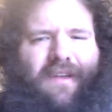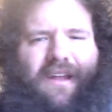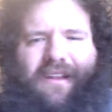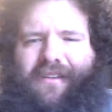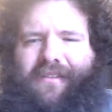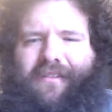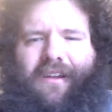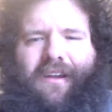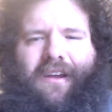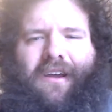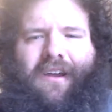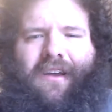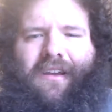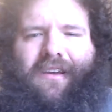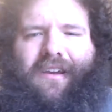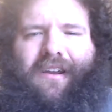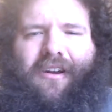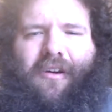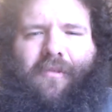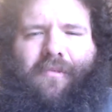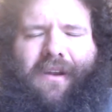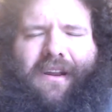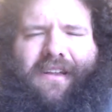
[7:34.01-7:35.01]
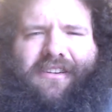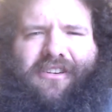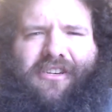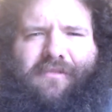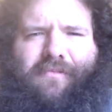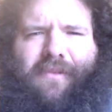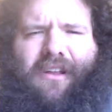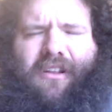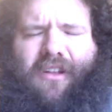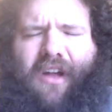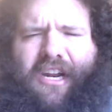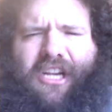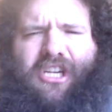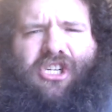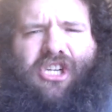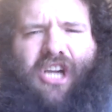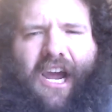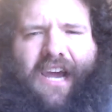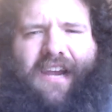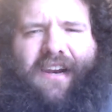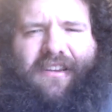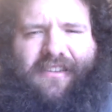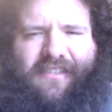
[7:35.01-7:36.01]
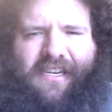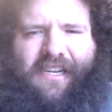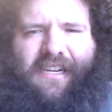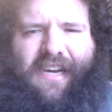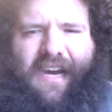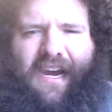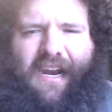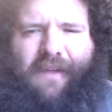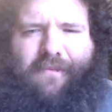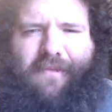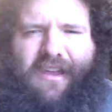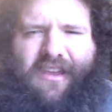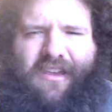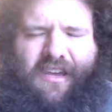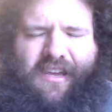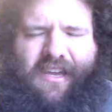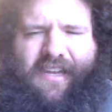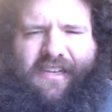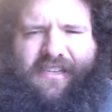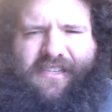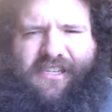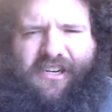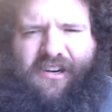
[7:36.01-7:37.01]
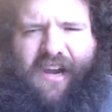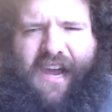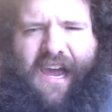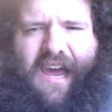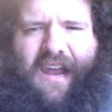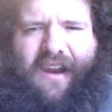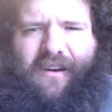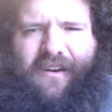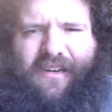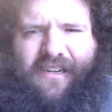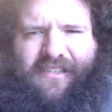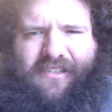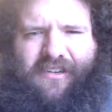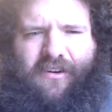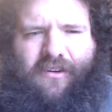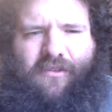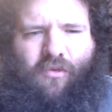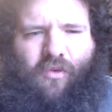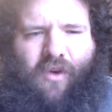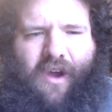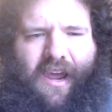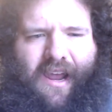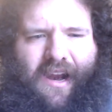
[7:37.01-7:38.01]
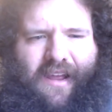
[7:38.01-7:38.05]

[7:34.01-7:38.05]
And, but it's just a lot of shyness can kind of make you get to your head in a certain way.